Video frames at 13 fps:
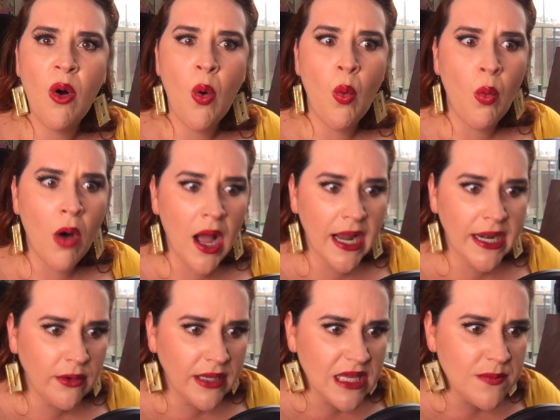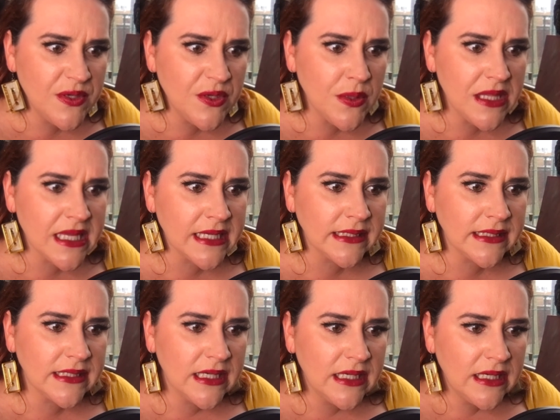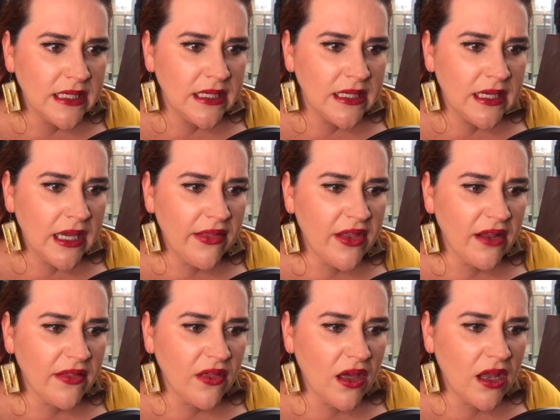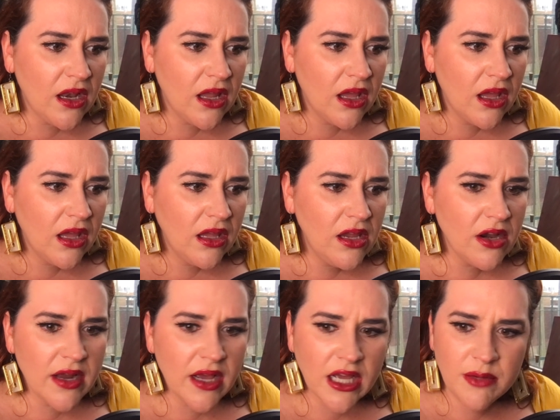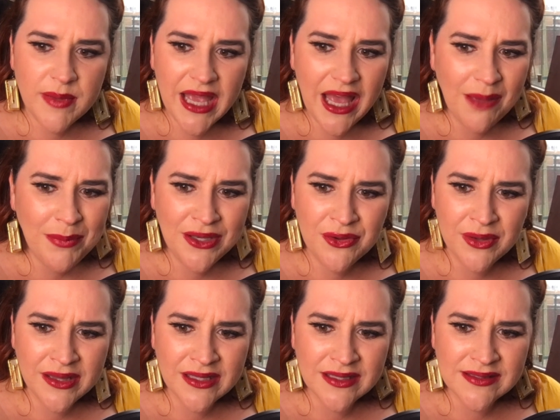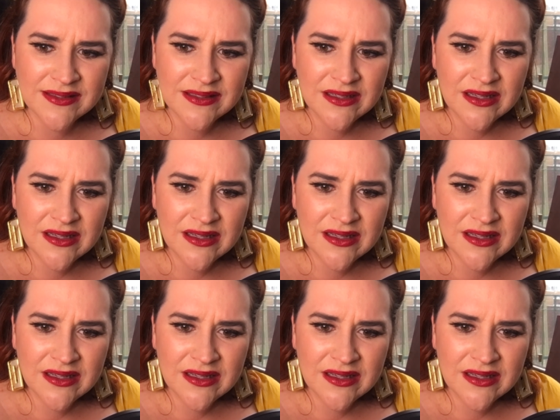Why do I keep doing this? And then I thought, you're not going to be happy doing this.